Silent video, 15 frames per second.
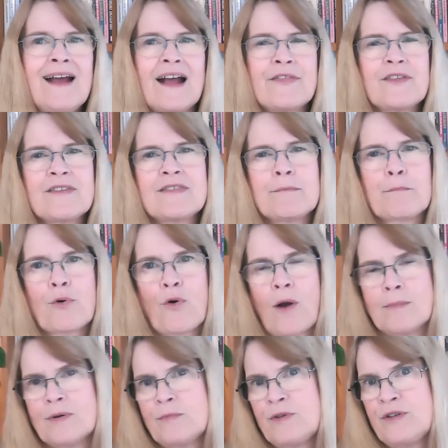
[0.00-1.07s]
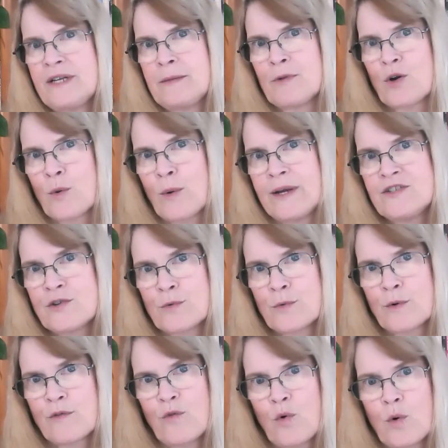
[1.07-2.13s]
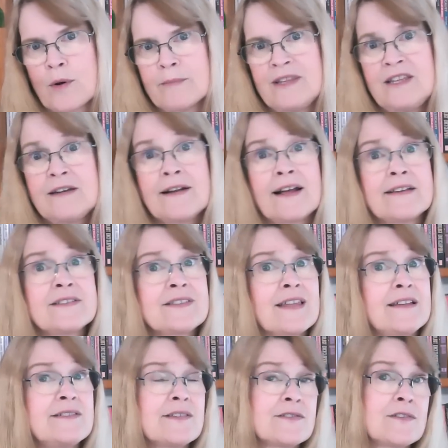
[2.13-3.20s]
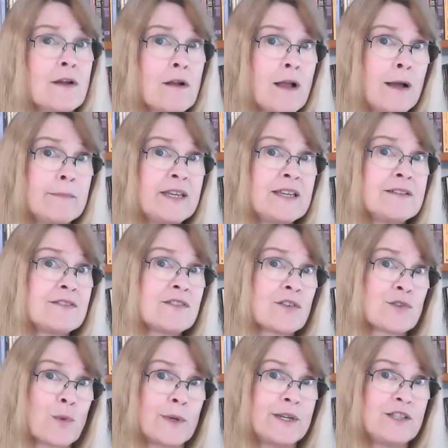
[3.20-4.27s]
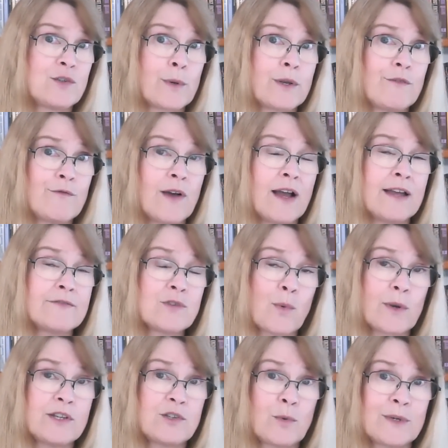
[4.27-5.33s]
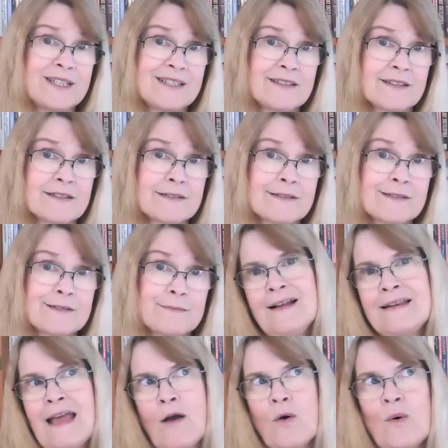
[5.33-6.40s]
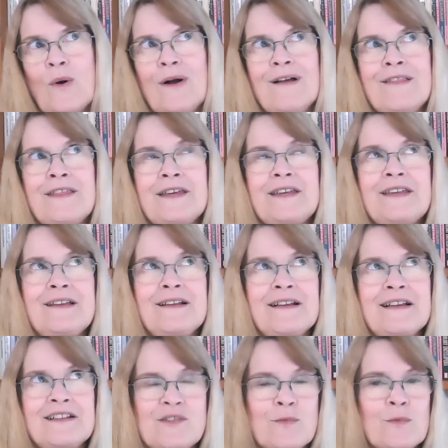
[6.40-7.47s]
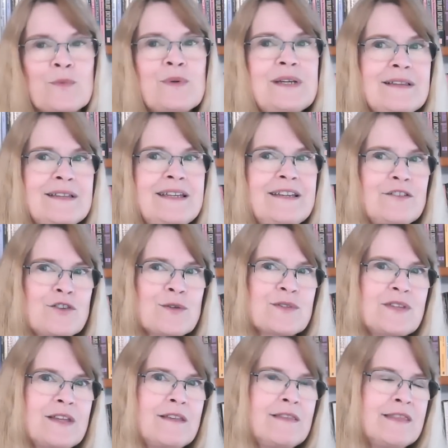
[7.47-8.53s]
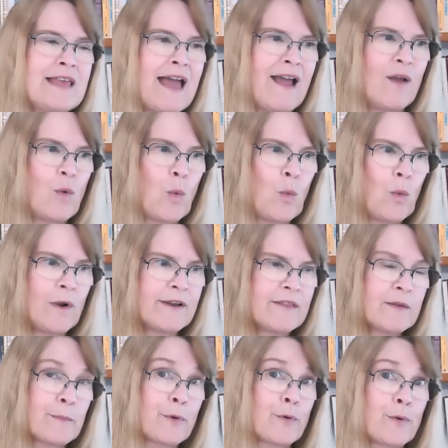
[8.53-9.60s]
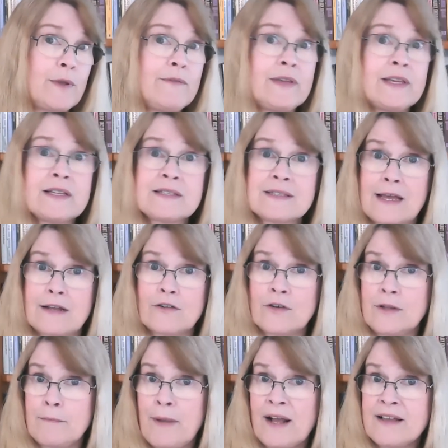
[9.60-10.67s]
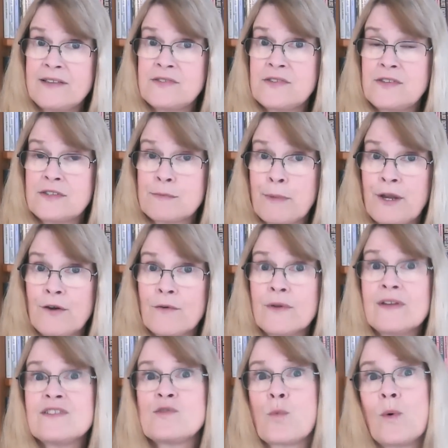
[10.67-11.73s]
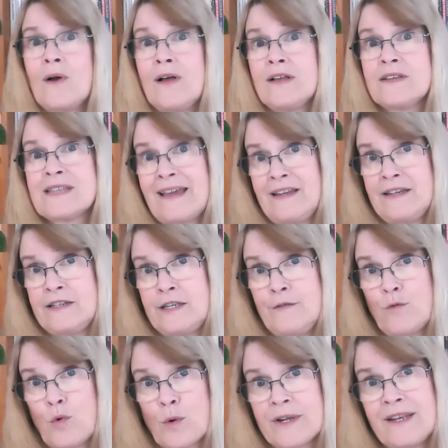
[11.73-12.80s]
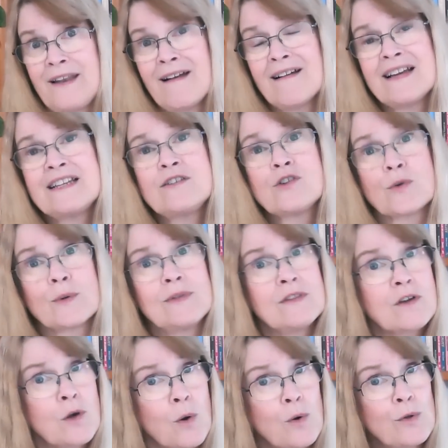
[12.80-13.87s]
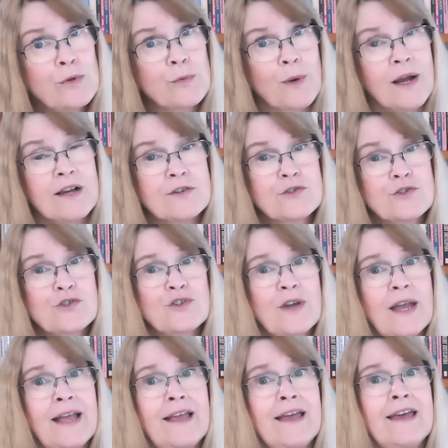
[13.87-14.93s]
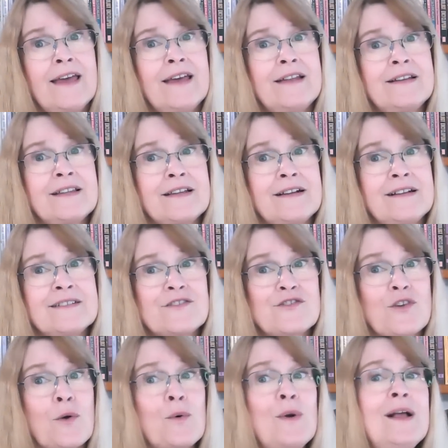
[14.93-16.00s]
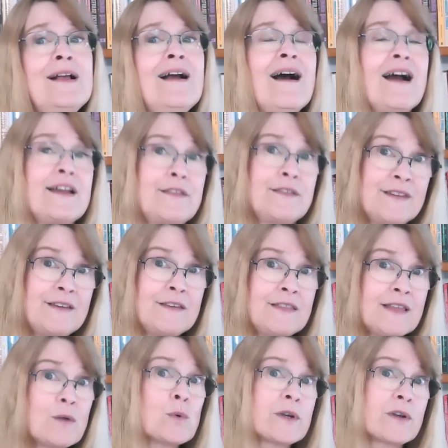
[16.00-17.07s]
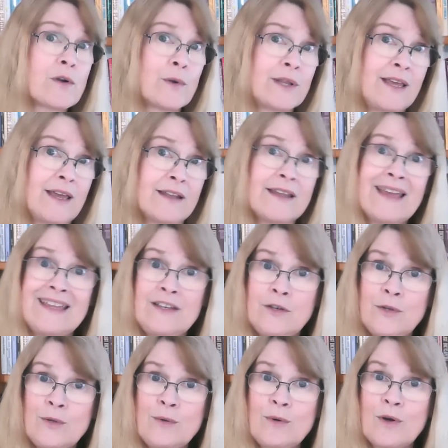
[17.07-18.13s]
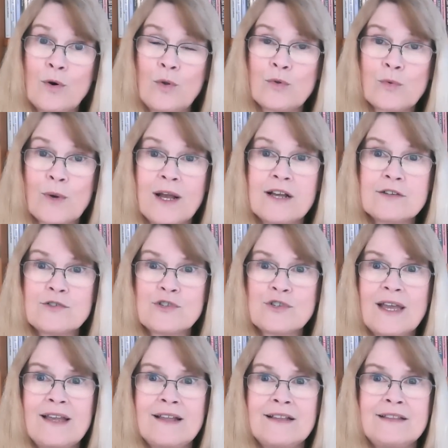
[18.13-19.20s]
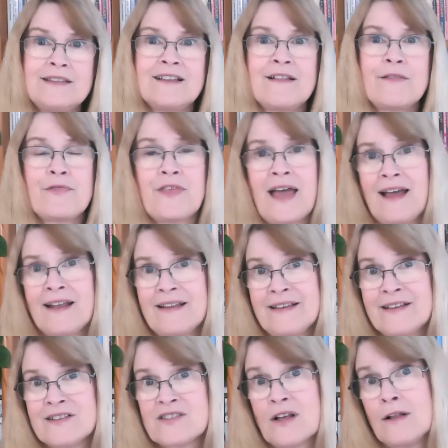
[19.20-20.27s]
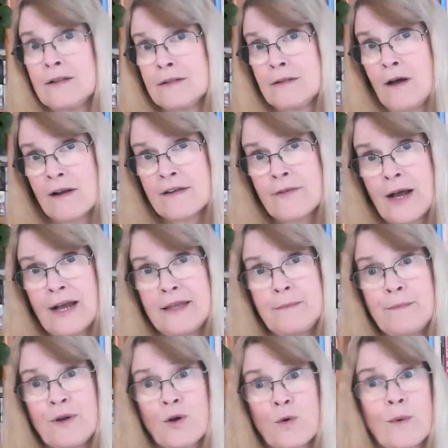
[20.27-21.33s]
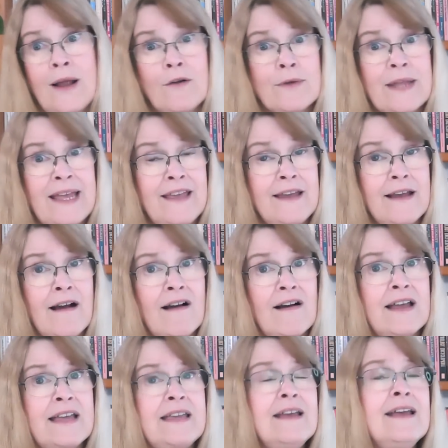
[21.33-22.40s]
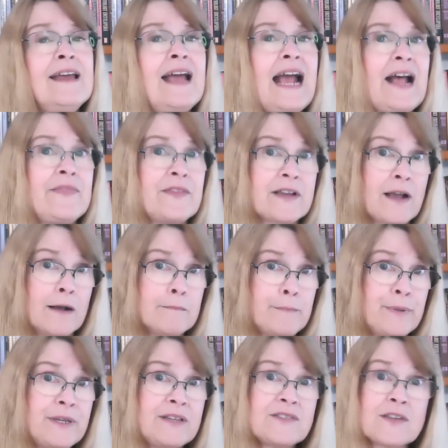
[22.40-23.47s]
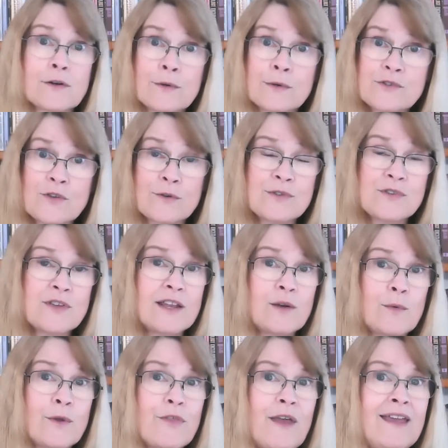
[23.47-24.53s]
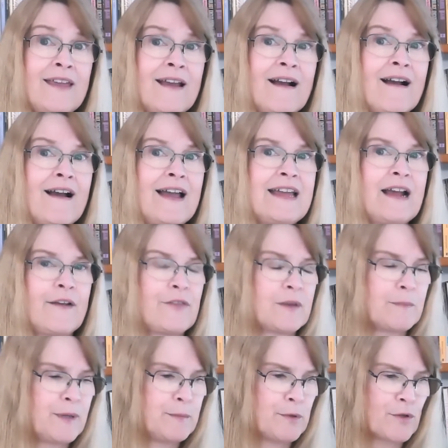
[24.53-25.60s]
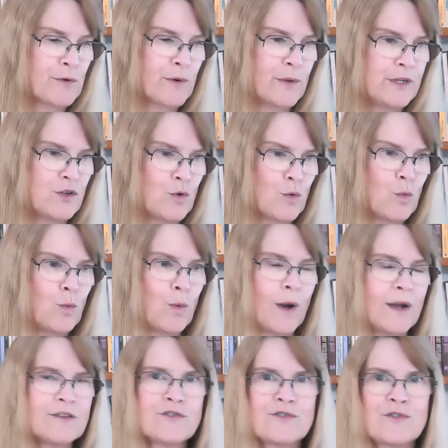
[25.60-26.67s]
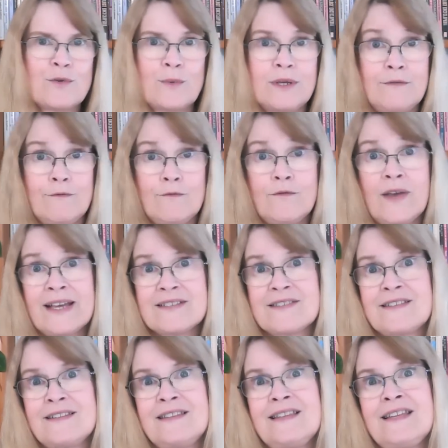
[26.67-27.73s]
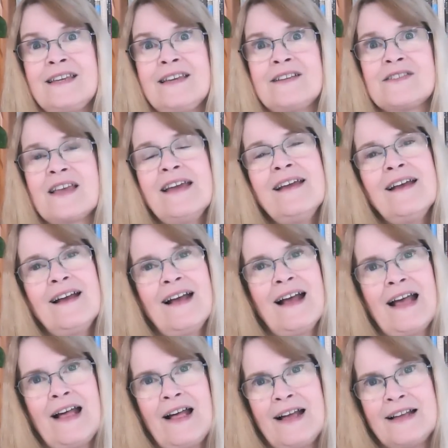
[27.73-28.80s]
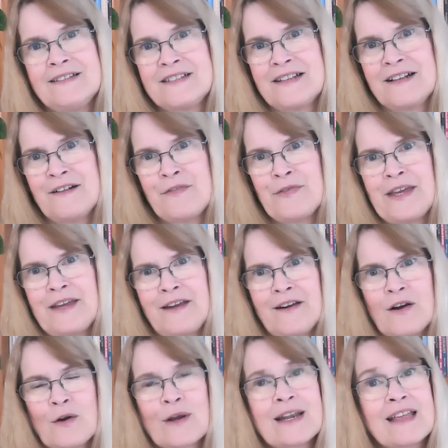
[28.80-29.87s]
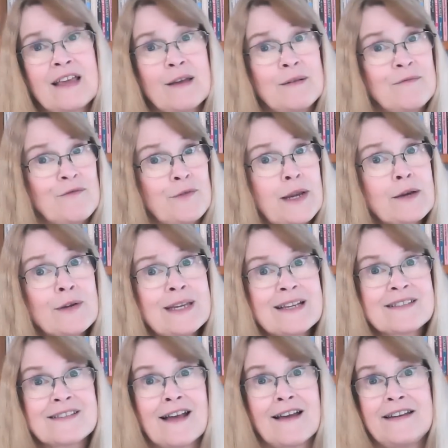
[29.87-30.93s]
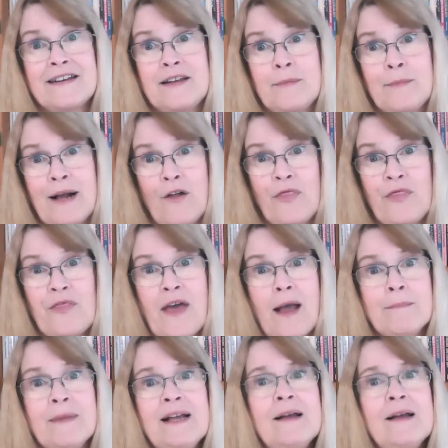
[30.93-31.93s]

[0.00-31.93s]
I think the probable immigration reform in the United States is not coming until 2025, 2026. Now, it's really interesting that one of the previous Saturn in Pisces periods was 1849 during the gold rush. And so I think that we're going to get a new gold rush. And that is a lot of hype around AI and the companies that are associated with AI. I think people are going to rush to invest in these, and they are going to get very excited about them.